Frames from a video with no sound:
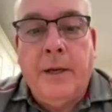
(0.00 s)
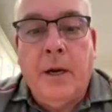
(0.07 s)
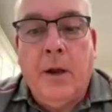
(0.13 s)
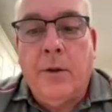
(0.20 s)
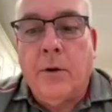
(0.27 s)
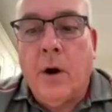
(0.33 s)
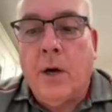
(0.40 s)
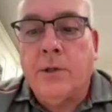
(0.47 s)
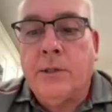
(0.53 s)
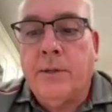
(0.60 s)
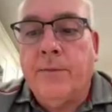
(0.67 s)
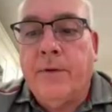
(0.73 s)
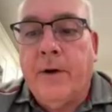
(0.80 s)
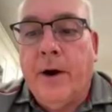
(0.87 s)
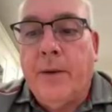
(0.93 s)
There are
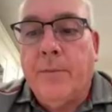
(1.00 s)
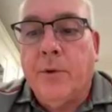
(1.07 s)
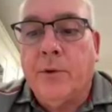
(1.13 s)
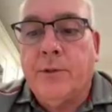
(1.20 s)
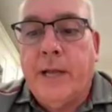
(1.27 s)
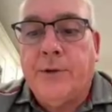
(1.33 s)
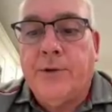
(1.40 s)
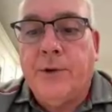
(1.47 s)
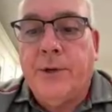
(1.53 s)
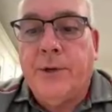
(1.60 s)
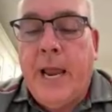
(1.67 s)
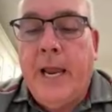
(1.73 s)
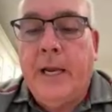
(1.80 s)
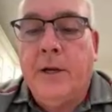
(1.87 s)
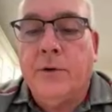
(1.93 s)
some variables that you
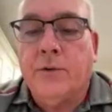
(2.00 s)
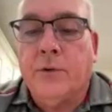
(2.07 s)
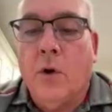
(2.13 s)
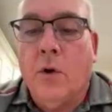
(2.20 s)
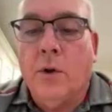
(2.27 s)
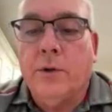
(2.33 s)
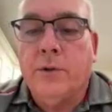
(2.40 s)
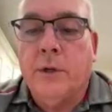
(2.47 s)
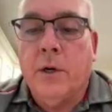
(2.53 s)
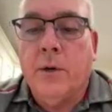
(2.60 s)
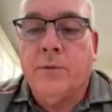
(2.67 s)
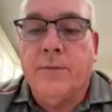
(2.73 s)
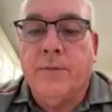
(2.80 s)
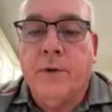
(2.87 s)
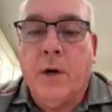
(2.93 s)
can control in
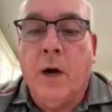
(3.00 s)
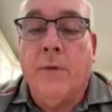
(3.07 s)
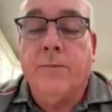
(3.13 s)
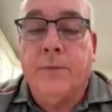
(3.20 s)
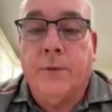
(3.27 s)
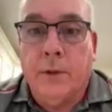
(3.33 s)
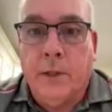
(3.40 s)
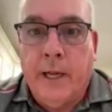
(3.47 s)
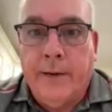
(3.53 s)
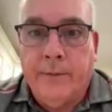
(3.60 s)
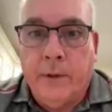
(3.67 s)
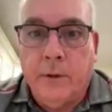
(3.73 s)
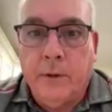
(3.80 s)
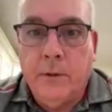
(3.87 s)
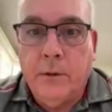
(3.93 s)
terms of comfort
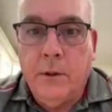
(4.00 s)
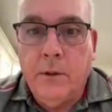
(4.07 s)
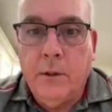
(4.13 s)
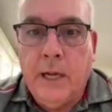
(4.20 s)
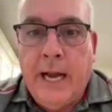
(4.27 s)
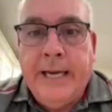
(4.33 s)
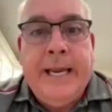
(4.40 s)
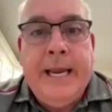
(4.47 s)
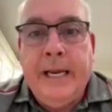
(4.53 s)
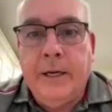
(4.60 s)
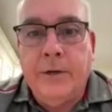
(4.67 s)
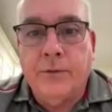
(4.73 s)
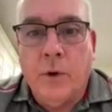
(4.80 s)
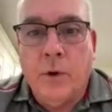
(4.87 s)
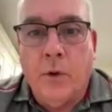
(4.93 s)
level. I can't
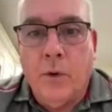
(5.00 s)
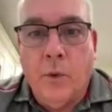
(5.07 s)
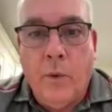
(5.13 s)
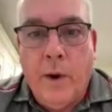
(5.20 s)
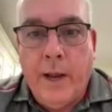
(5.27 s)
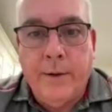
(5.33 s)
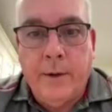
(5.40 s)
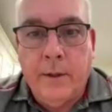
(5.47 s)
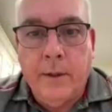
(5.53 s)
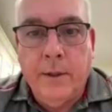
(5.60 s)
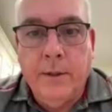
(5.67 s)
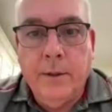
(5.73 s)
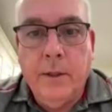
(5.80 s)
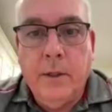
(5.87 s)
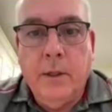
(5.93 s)
control the weather.
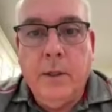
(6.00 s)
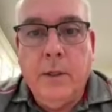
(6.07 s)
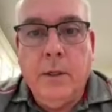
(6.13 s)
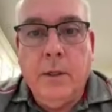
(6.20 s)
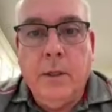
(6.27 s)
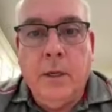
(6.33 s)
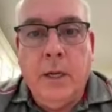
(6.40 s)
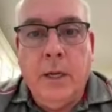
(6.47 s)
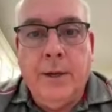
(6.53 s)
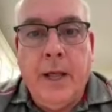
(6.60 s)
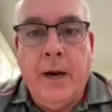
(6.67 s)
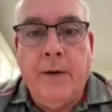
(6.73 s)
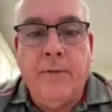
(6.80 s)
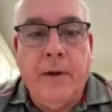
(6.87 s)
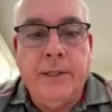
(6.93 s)

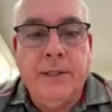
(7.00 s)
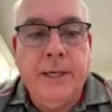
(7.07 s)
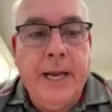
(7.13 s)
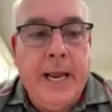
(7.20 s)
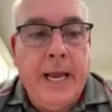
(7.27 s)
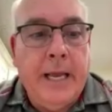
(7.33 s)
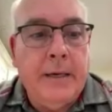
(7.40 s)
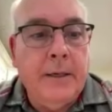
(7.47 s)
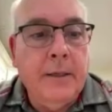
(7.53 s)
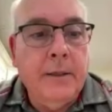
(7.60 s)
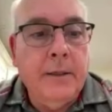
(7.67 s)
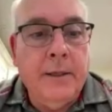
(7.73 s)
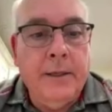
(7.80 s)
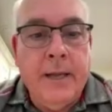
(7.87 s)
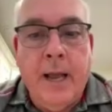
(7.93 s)
None of us can.
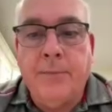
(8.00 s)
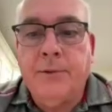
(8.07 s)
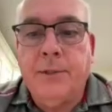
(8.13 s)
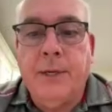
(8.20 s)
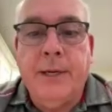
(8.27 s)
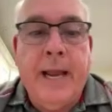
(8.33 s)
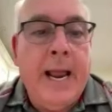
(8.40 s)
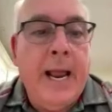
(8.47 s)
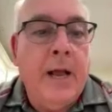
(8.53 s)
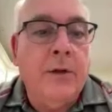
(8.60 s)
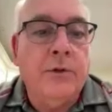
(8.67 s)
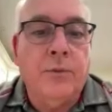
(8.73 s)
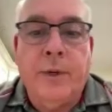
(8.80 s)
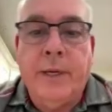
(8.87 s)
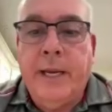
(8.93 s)
The ups and
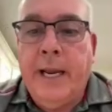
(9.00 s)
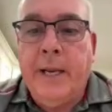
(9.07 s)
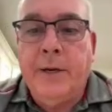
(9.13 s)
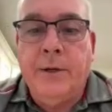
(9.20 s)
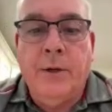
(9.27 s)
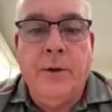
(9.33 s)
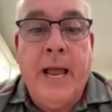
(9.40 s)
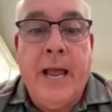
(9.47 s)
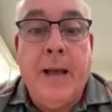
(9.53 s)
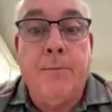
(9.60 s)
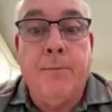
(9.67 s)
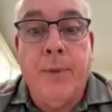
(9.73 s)
downs, we can't do that.